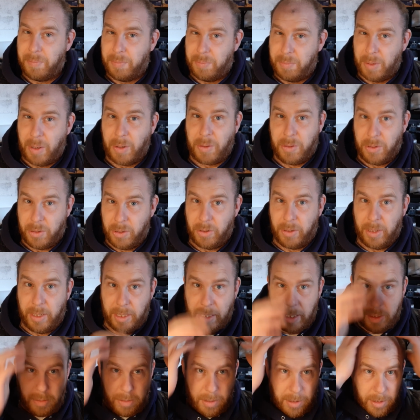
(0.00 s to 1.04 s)
so I could look at it and
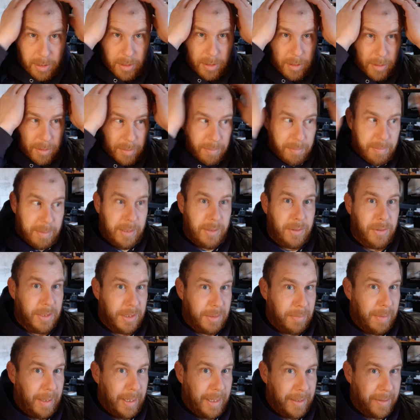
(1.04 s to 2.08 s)
go, oh my
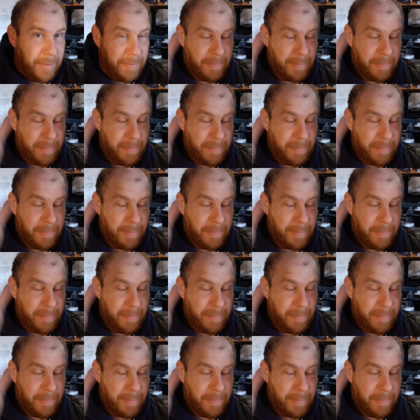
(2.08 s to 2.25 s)
goodness me.